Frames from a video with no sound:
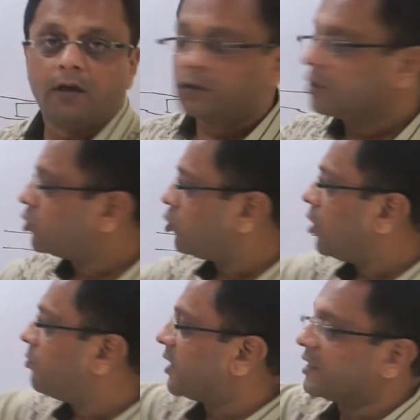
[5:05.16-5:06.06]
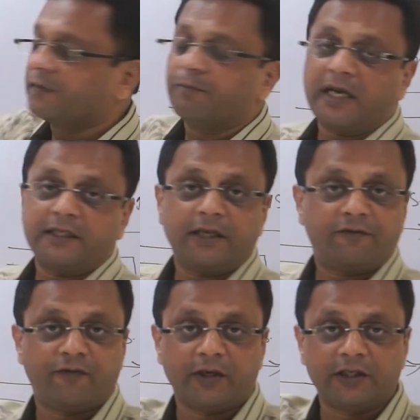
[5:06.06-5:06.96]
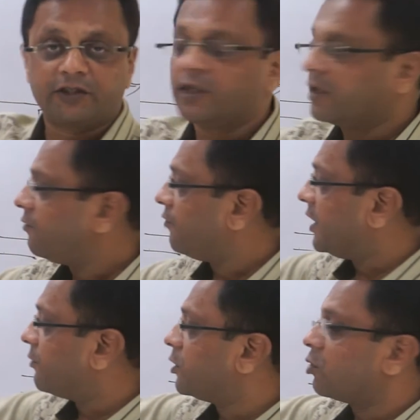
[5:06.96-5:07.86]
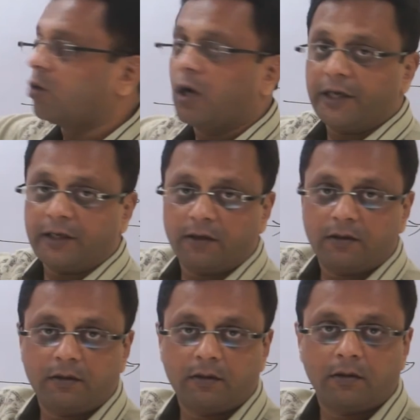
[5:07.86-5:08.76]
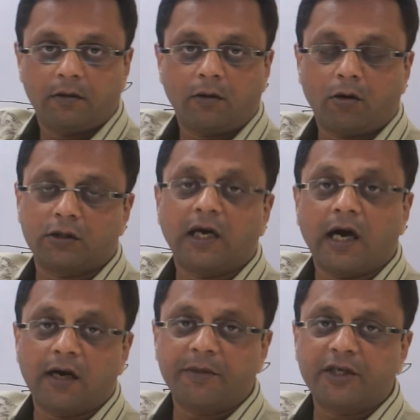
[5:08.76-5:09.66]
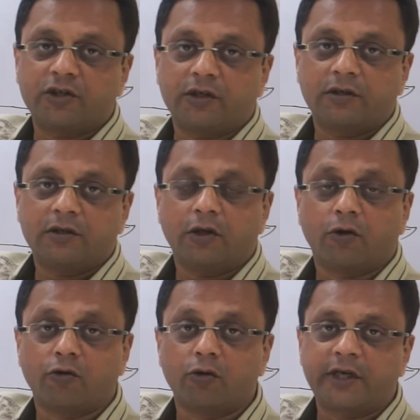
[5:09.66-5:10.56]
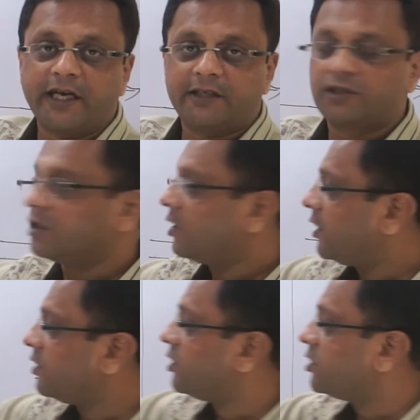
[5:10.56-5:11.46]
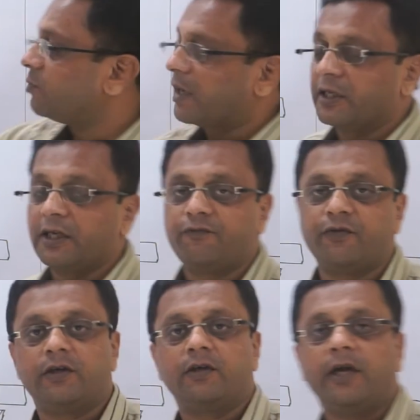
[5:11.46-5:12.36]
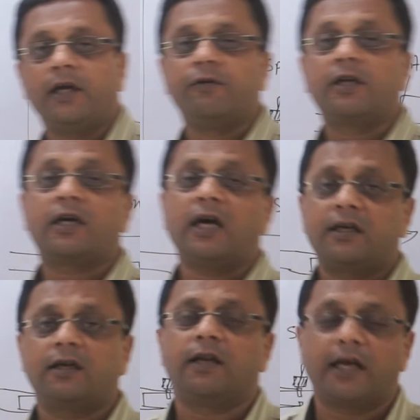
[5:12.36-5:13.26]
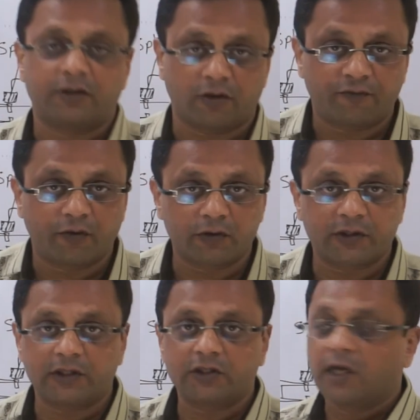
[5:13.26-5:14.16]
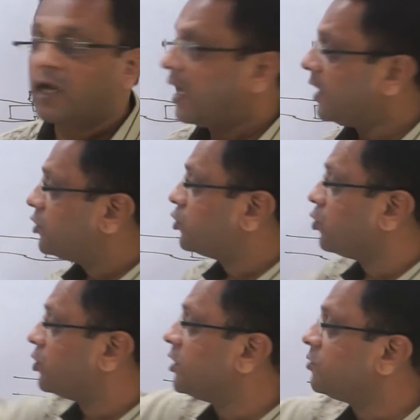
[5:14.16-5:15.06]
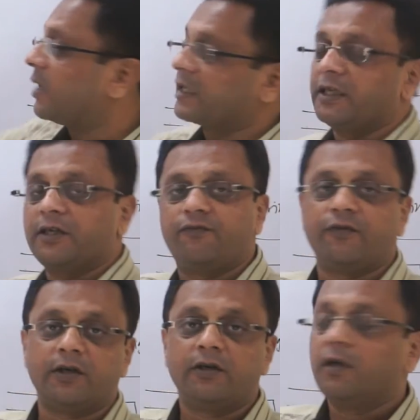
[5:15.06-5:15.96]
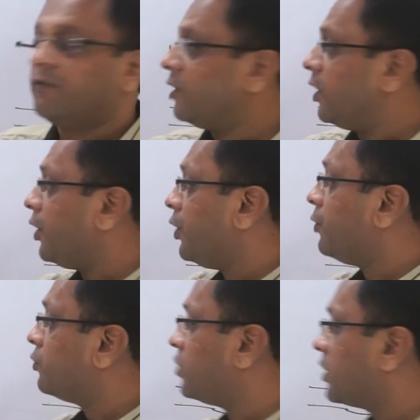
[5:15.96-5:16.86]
The strong magnetic field is there. Whenever the coil or the armature rotates in this magnetic field, it will cut the line of forces, and so this magnetic field will induce the